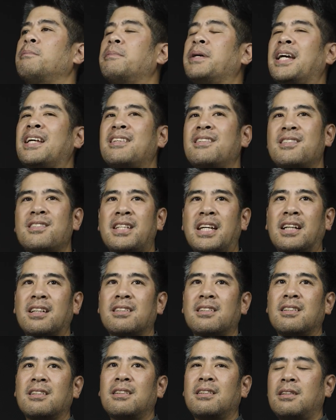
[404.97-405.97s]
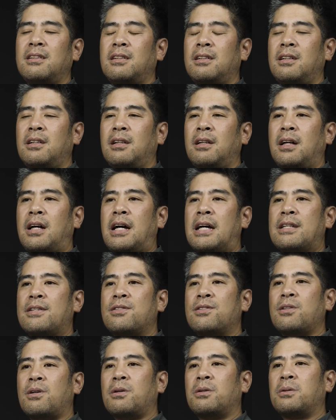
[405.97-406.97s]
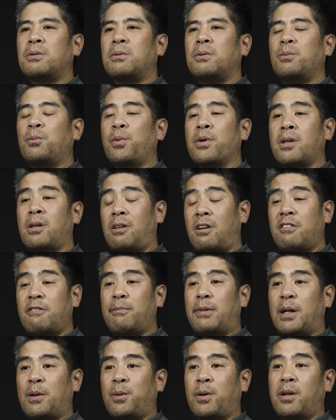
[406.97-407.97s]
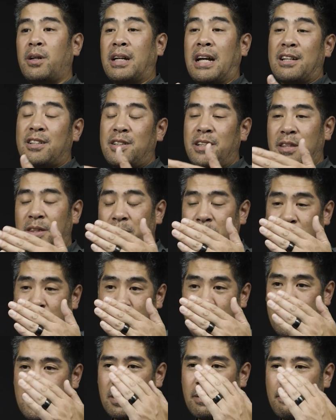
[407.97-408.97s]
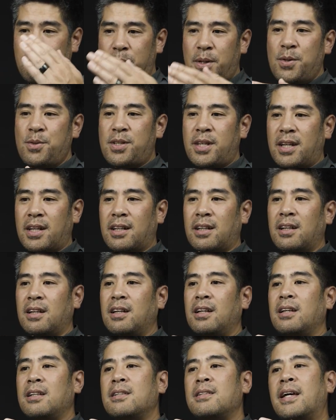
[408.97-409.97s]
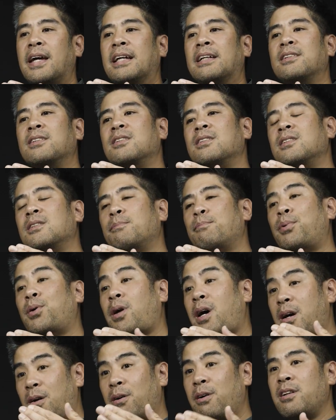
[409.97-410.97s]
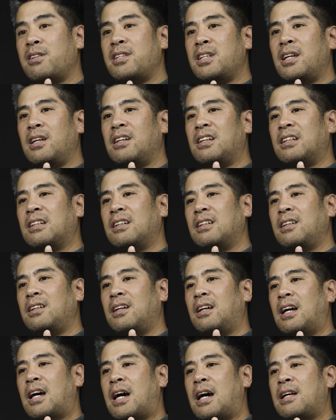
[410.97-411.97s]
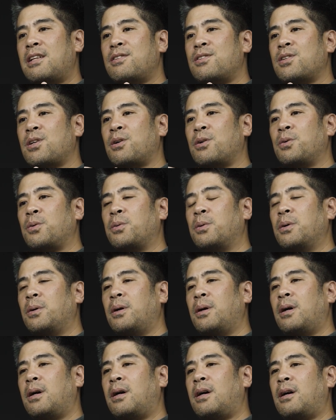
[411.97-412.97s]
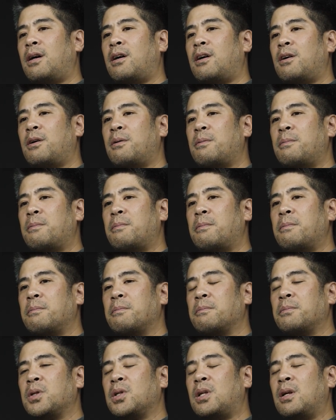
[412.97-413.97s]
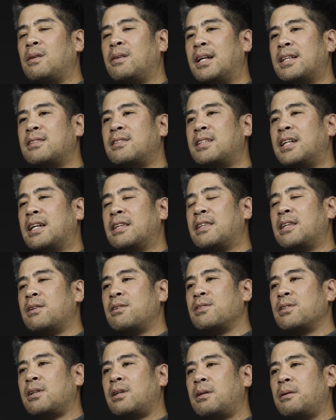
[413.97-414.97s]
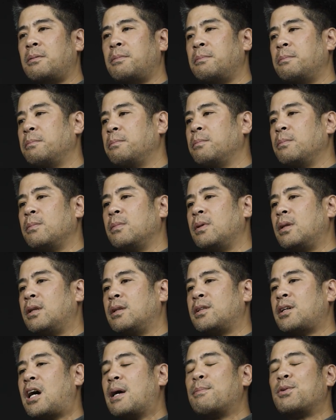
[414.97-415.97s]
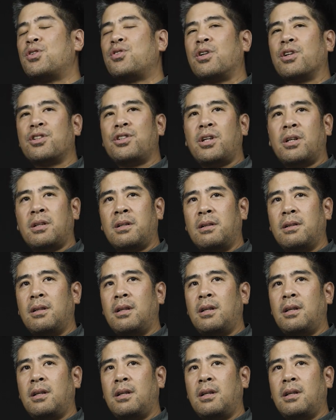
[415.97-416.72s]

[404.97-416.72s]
instinct. And so with a lot of my work, actually the music takes priority. And so, let's say there's a time structure